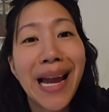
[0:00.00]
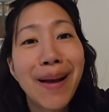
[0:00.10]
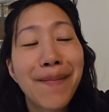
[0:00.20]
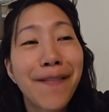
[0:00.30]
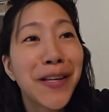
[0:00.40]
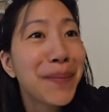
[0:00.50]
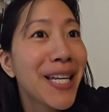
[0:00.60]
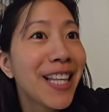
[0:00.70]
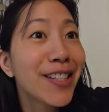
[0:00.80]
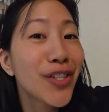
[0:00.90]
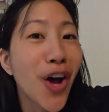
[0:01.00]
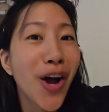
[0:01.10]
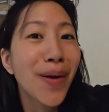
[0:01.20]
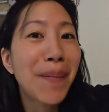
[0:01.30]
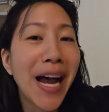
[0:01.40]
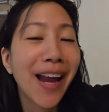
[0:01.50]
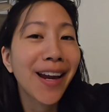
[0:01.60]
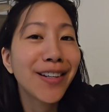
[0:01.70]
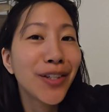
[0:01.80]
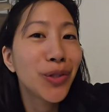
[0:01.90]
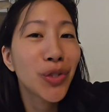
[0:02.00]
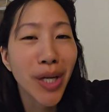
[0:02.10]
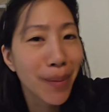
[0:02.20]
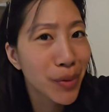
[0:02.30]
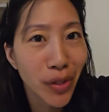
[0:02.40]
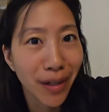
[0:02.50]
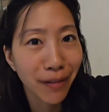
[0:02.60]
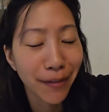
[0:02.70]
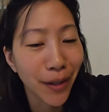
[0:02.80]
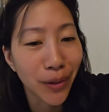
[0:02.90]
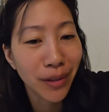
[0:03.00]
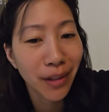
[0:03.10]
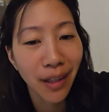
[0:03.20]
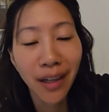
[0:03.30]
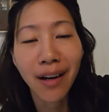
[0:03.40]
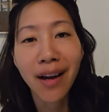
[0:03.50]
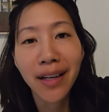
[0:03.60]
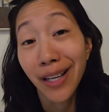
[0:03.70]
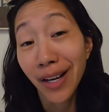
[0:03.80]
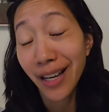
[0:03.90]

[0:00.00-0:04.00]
am filming this on my new Samsung phone that I got